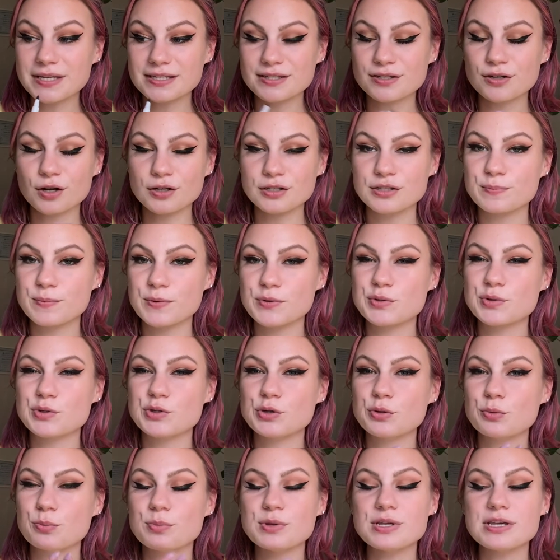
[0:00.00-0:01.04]
It's not supposed
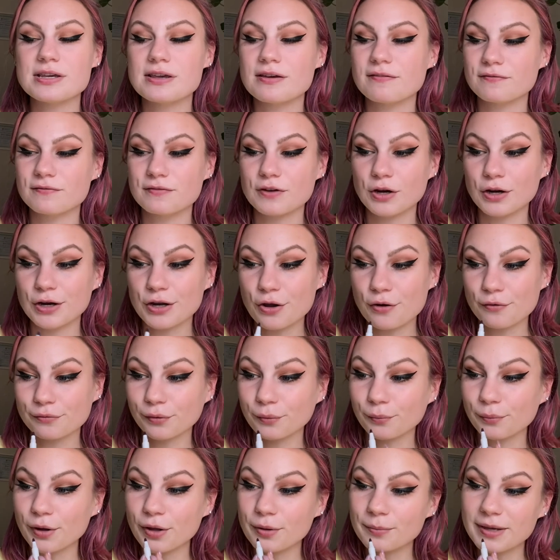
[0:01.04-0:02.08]
to be very
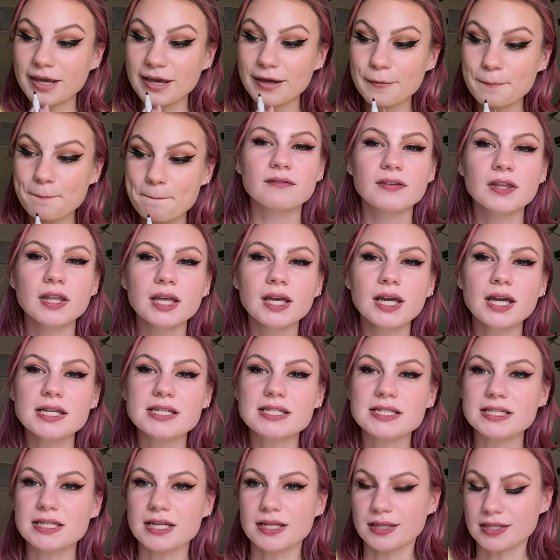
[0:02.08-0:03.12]
overwhelming. I feel like I
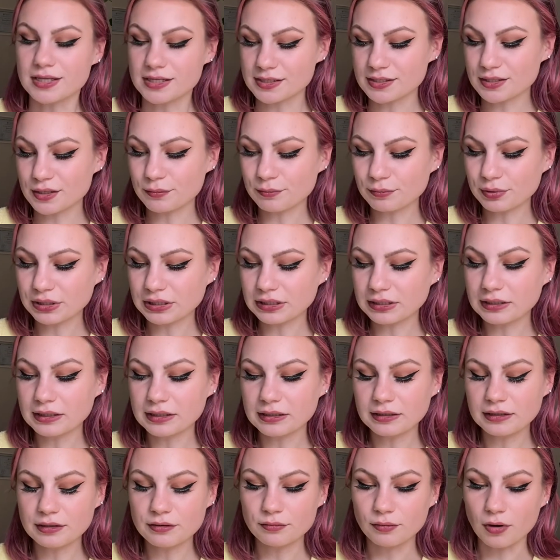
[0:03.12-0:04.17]
did this
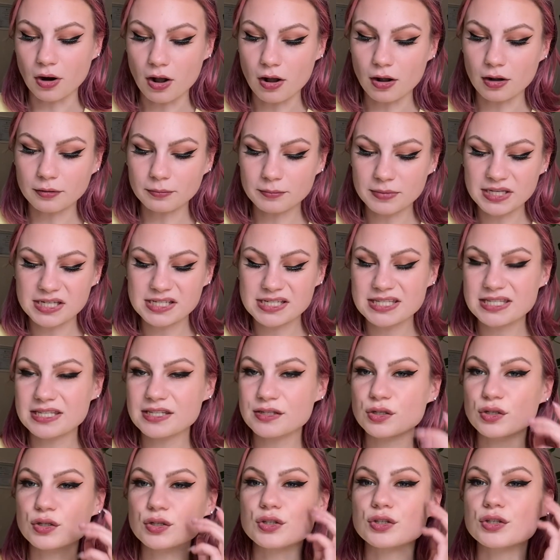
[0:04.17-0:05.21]
completely wrong because
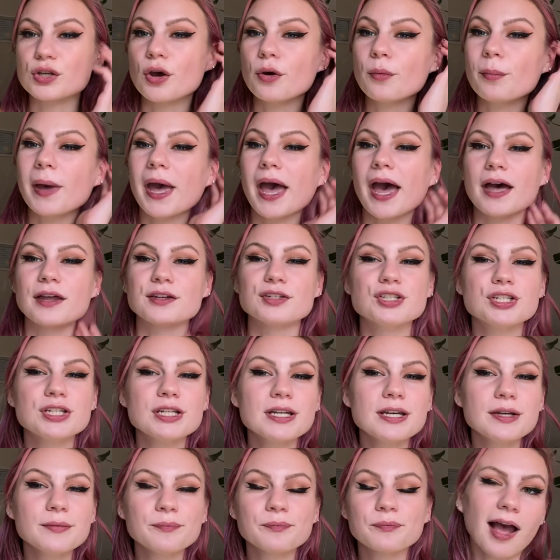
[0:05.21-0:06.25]
this is so
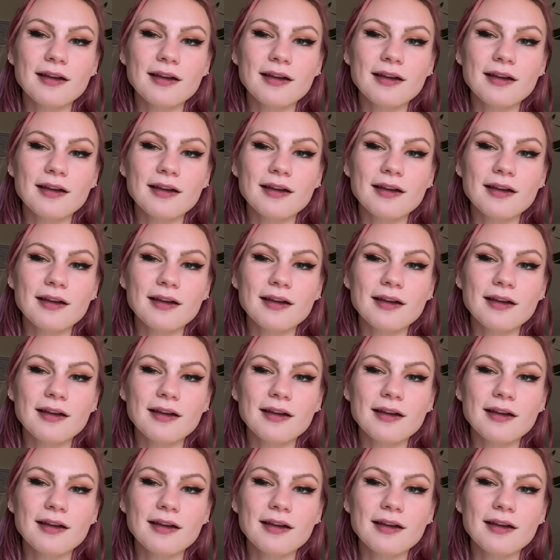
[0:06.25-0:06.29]
patchy.